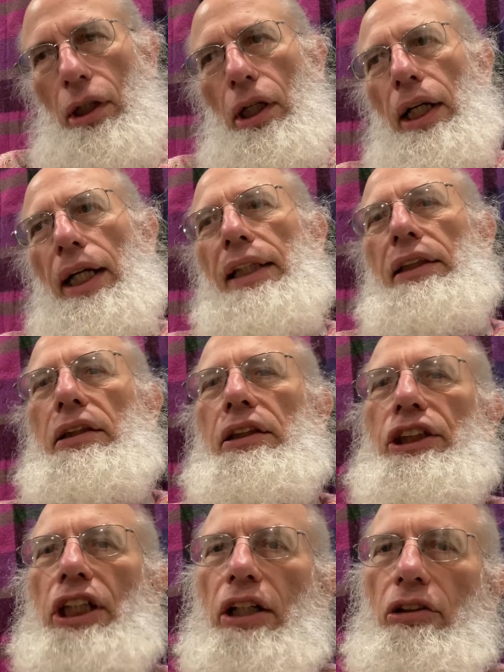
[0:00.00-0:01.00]
I
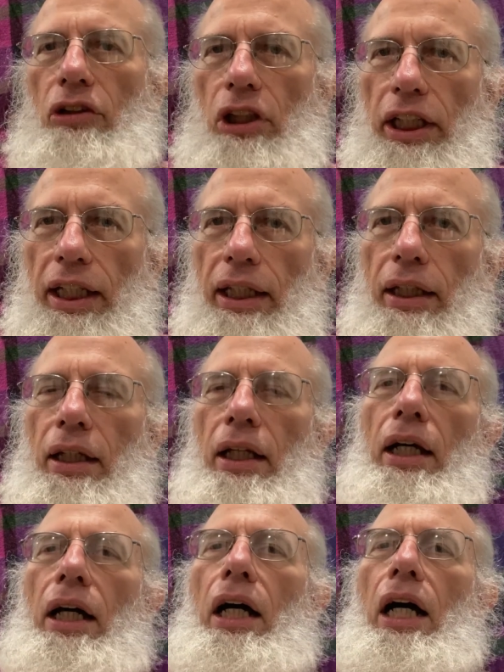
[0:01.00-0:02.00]

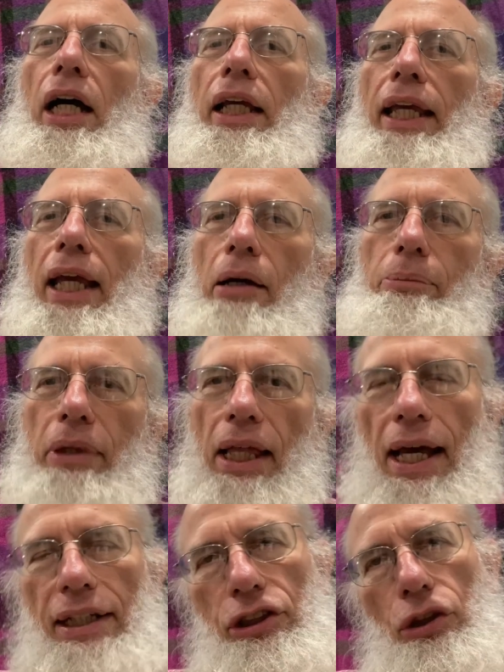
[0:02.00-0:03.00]
kept
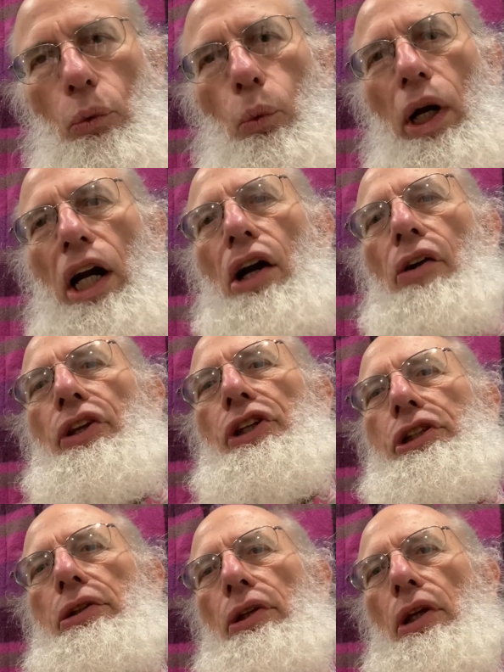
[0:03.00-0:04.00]
that to where the
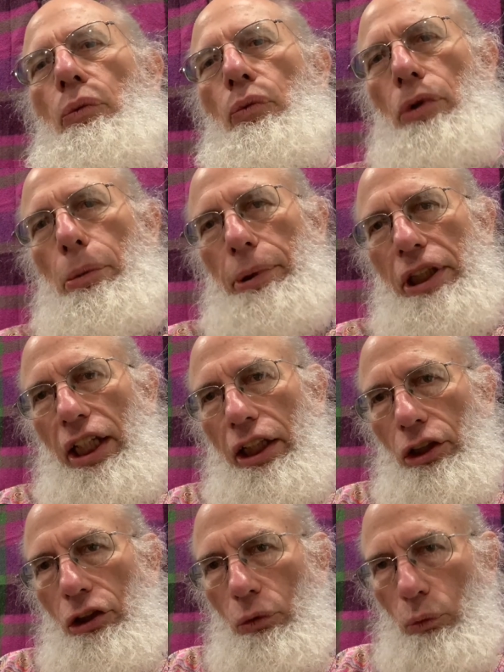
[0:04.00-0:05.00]

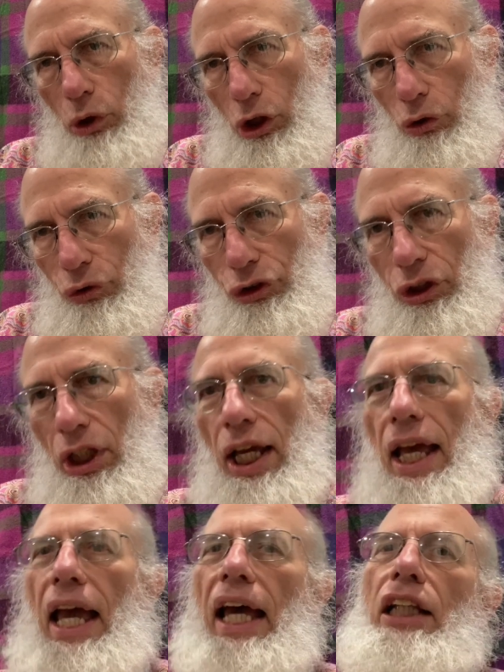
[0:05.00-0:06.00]
particular roots
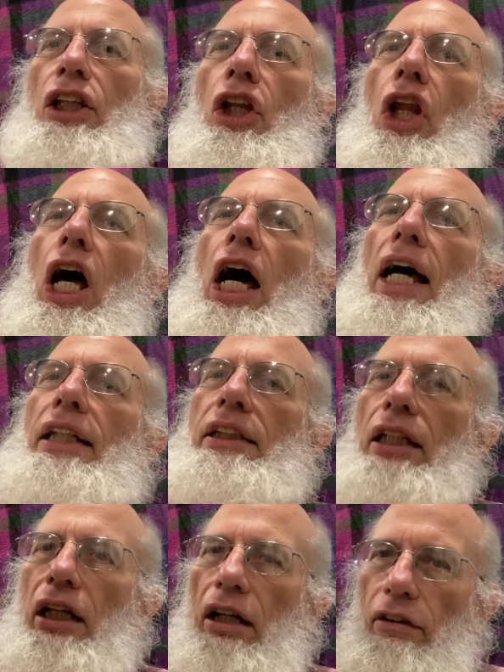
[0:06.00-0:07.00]
had lots
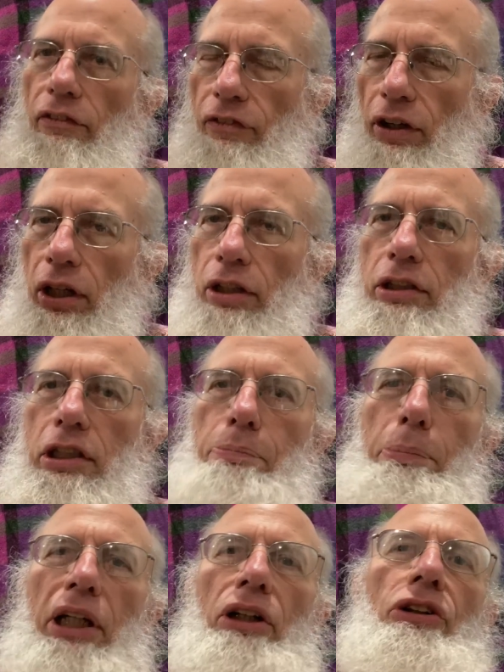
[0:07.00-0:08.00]
of
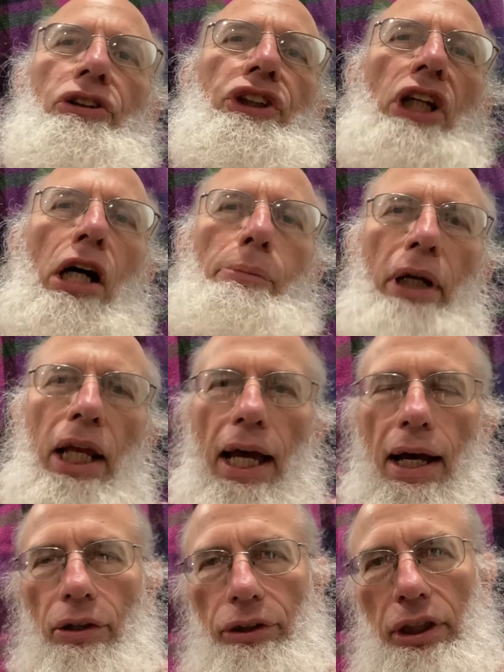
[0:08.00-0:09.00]
spears coming
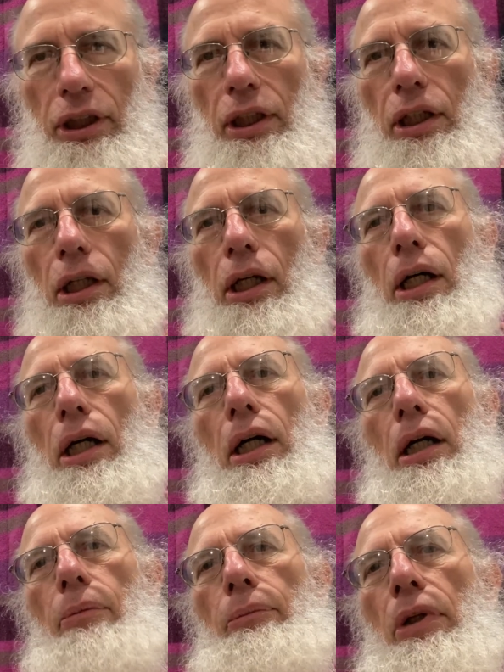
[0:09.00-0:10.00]
out,
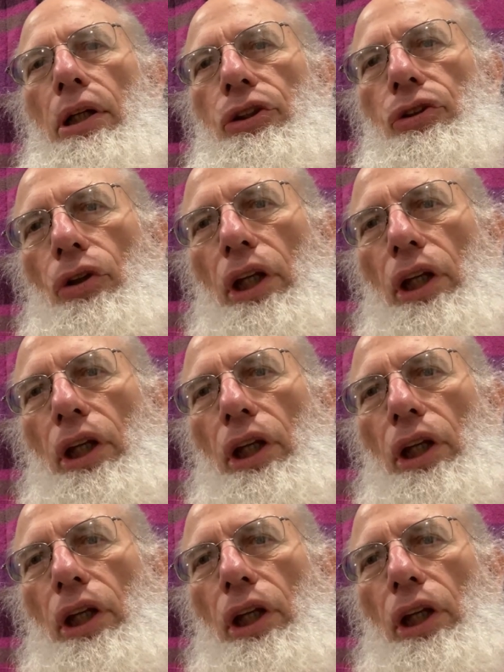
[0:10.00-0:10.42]
so